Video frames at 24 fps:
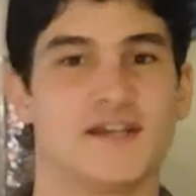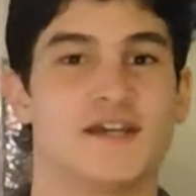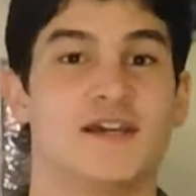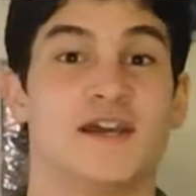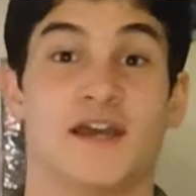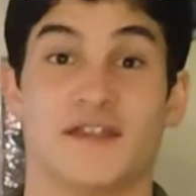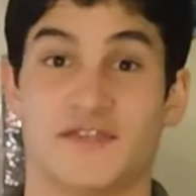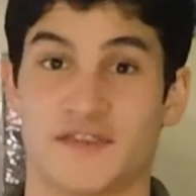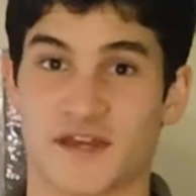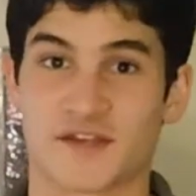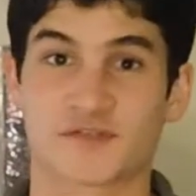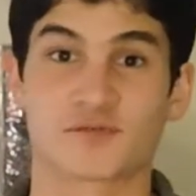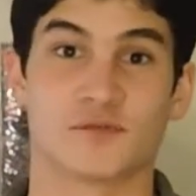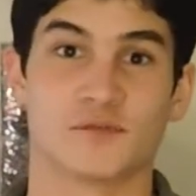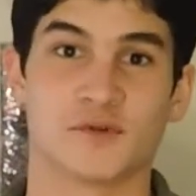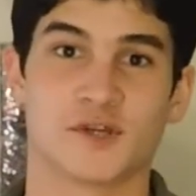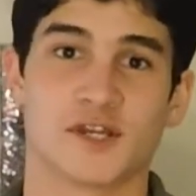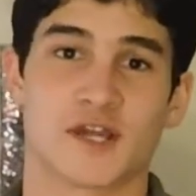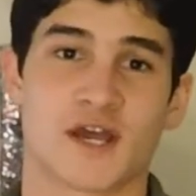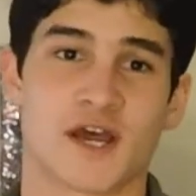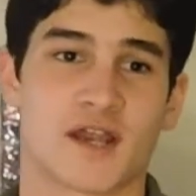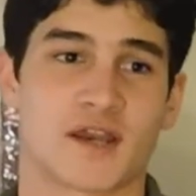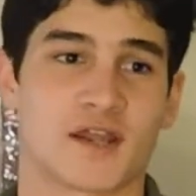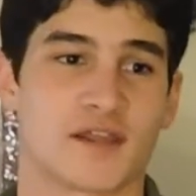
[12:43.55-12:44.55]
And that's what we
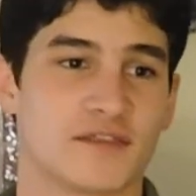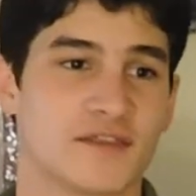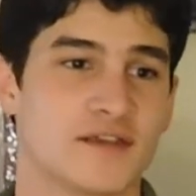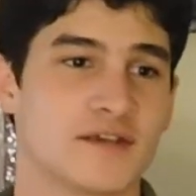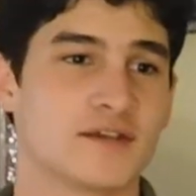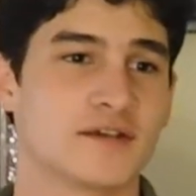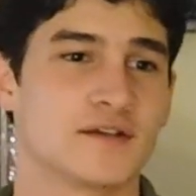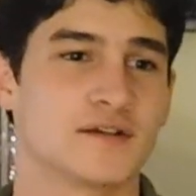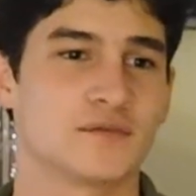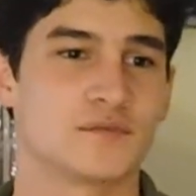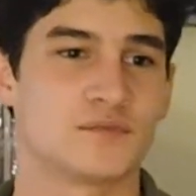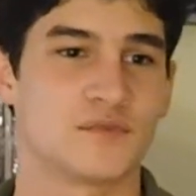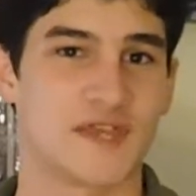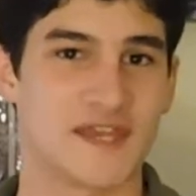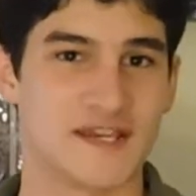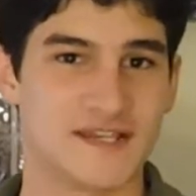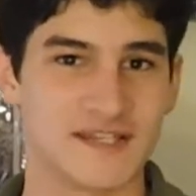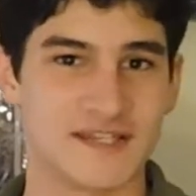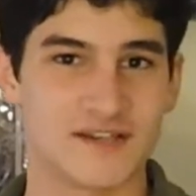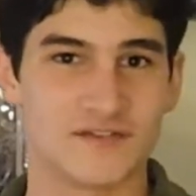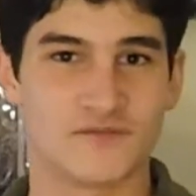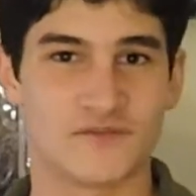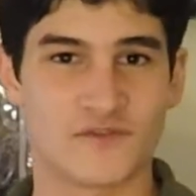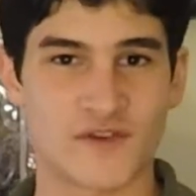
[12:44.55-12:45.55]
got. I think they
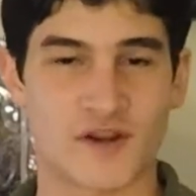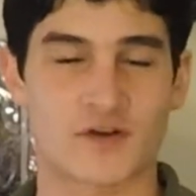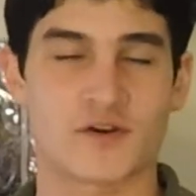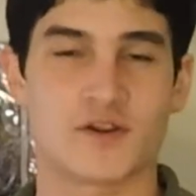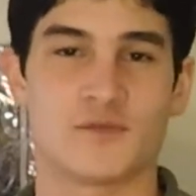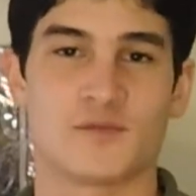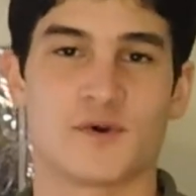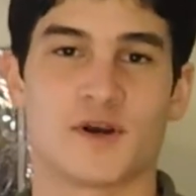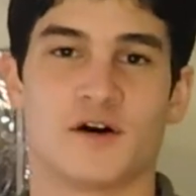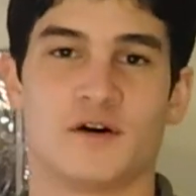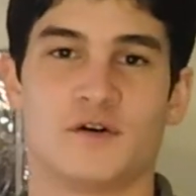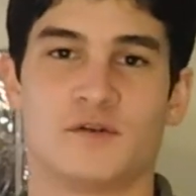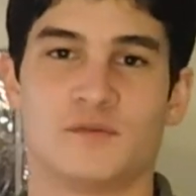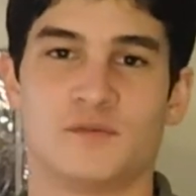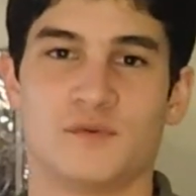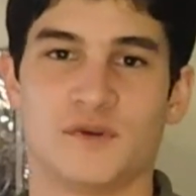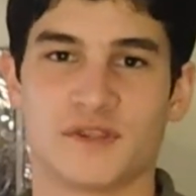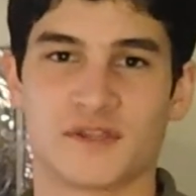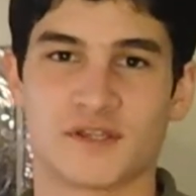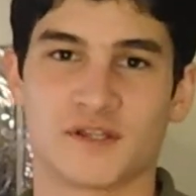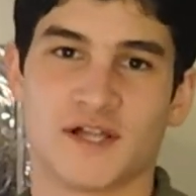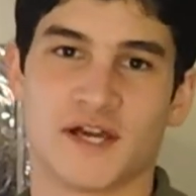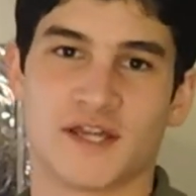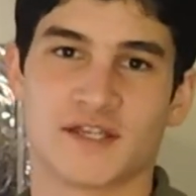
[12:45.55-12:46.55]
did very well with
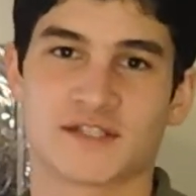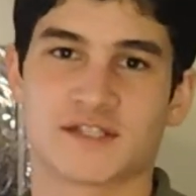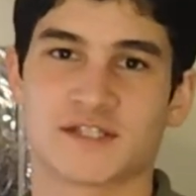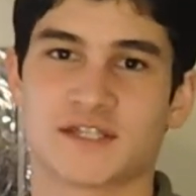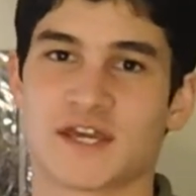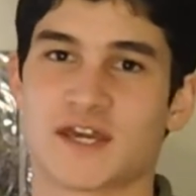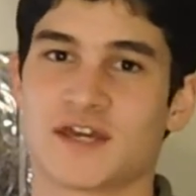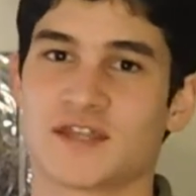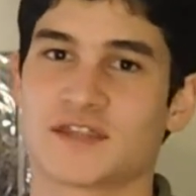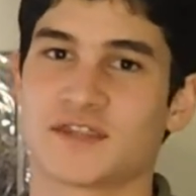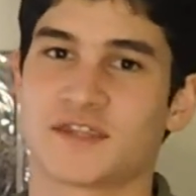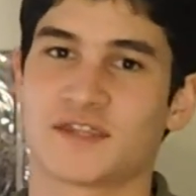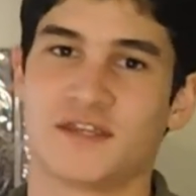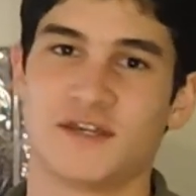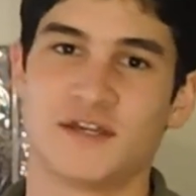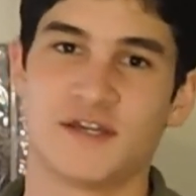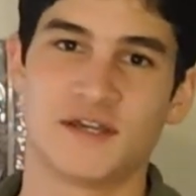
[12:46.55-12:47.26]
Glenn's death.